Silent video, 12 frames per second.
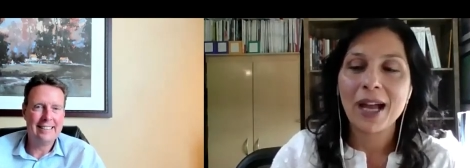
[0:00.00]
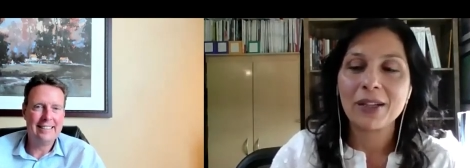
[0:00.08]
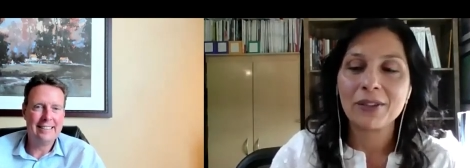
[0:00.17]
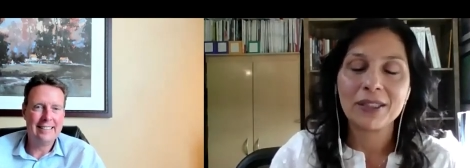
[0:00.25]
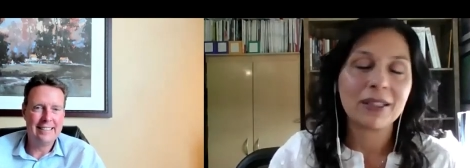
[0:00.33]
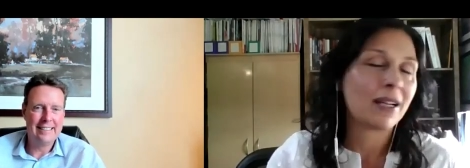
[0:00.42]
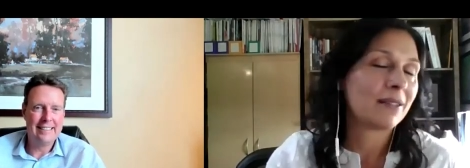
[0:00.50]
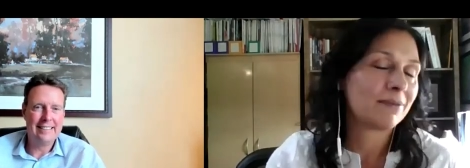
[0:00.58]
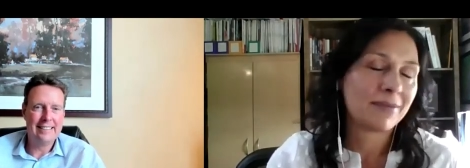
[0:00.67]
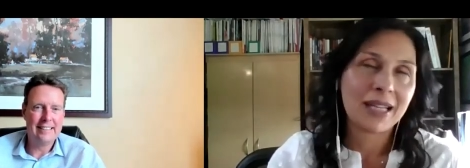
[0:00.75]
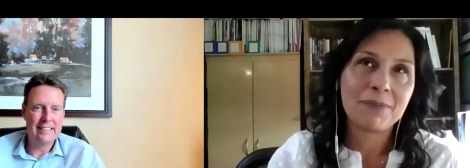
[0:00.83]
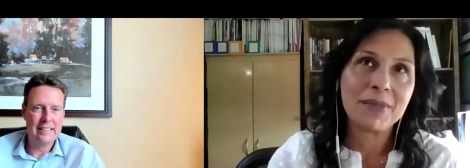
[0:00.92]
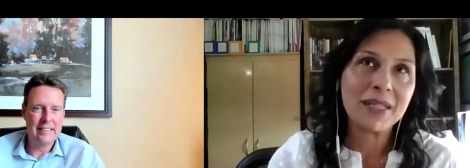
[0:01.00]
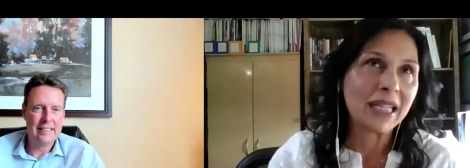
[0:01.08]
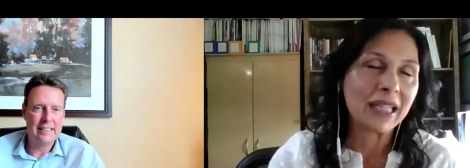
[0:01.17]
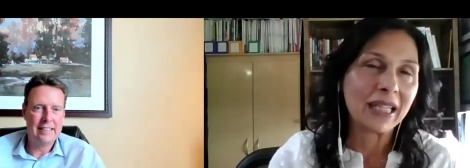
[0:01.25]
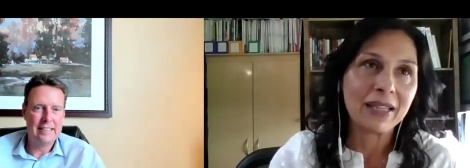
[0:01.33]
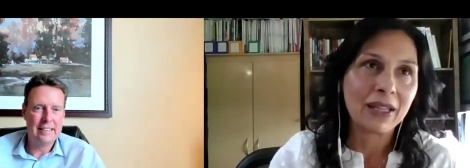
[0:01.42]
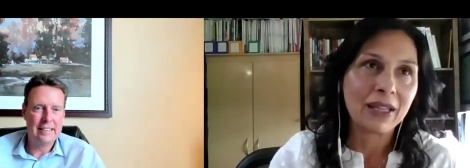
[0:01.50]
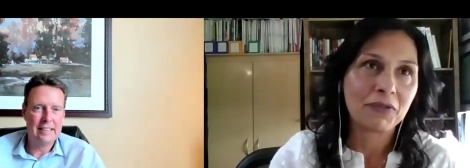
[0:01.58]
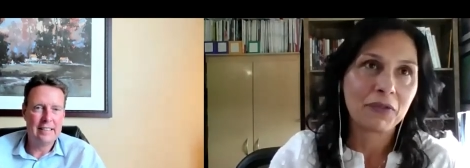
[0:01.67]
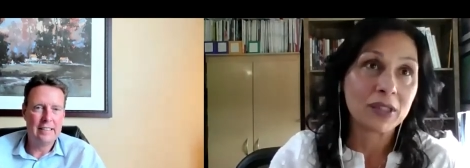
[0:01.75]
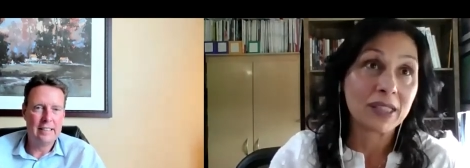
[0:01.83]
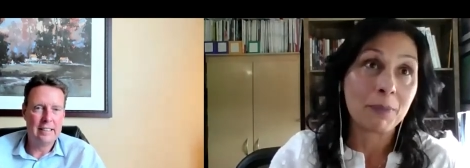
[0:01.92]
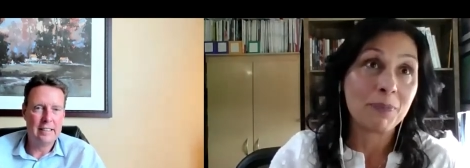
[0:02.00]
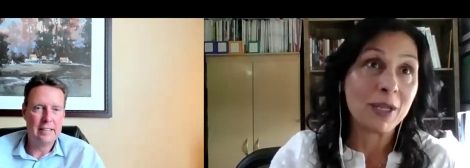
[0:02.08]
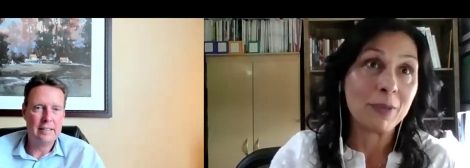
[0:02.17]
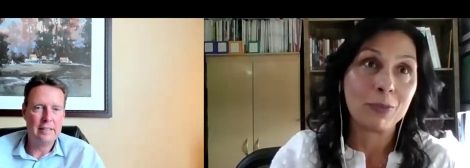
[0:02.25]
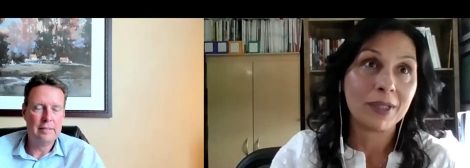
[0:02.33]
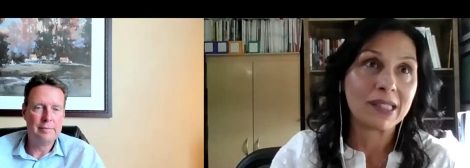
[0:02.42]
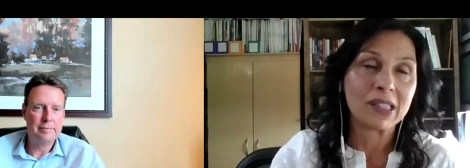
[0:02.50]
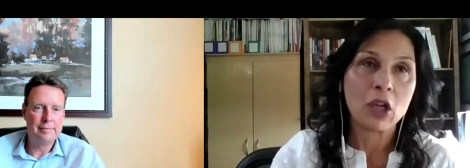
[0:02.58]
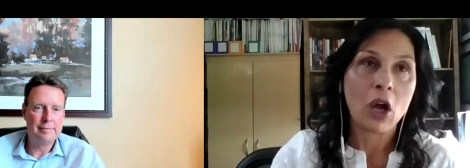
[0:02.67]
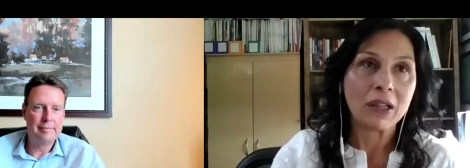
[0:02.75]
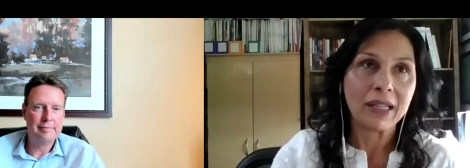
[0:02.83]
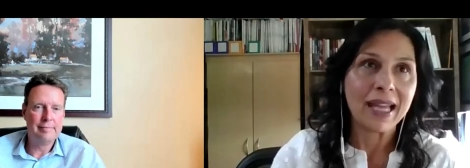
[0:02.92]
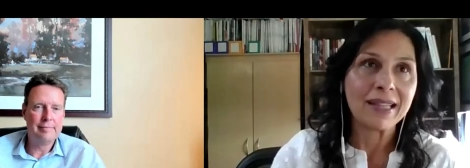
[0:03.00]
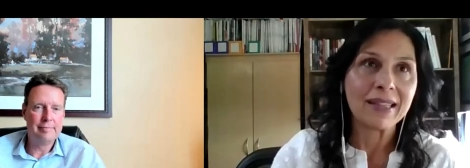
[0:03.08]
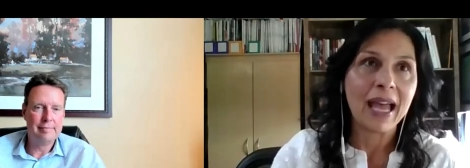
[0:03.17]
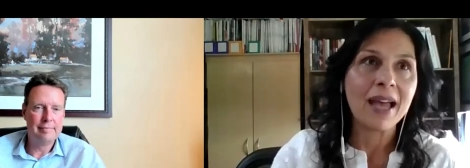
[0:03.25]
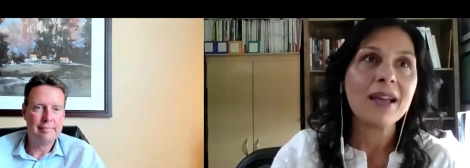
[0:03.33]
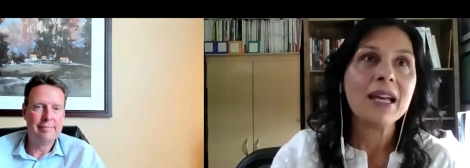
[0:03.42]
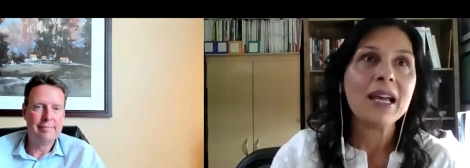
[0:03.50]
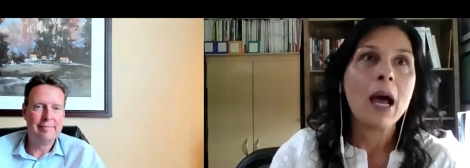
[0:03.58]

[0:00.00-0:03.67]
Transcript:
Speaker 1: I, I admittedly, for some people, it's not like that.